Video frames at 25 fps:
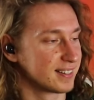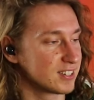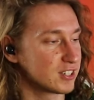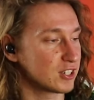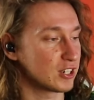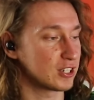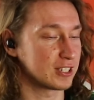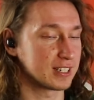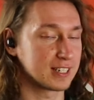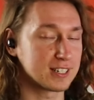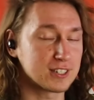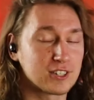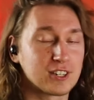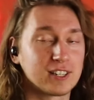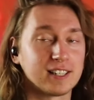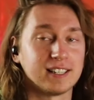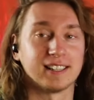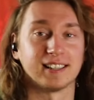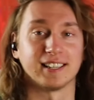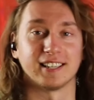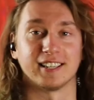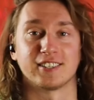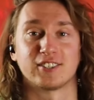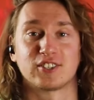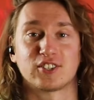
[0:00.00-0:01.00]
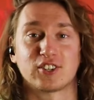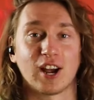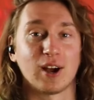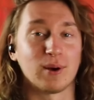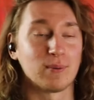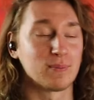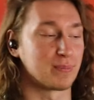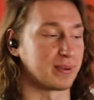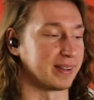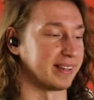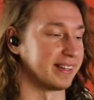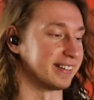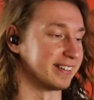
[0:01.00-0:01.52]
she's literally like
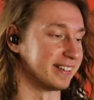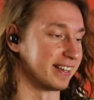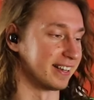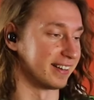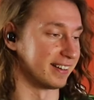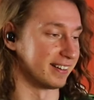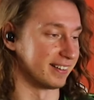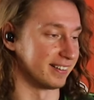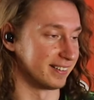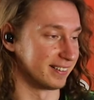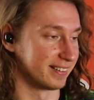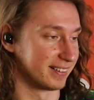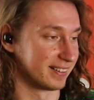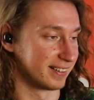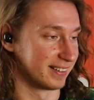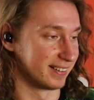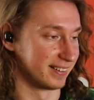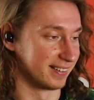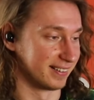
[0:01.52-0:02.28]
jumping there